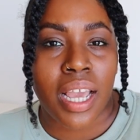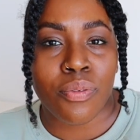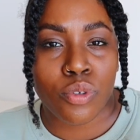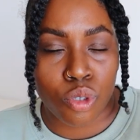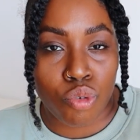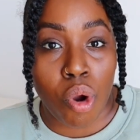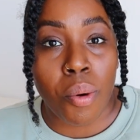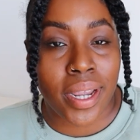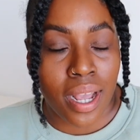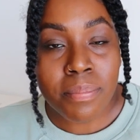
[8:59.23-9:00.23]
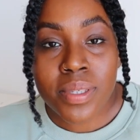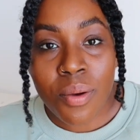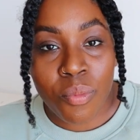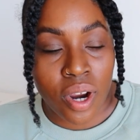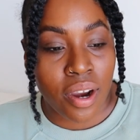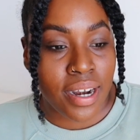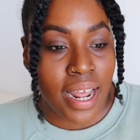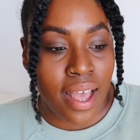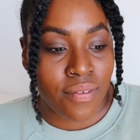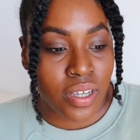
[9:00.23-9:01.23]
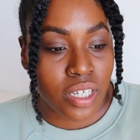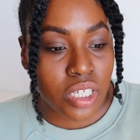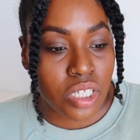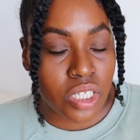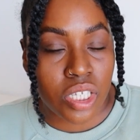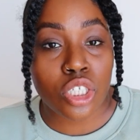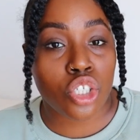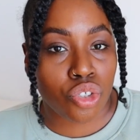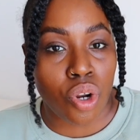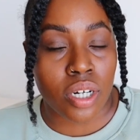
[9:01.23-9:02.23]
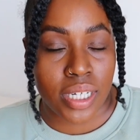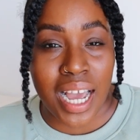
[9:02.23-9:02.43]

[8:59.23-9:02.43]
after growing up somewhere and having such strong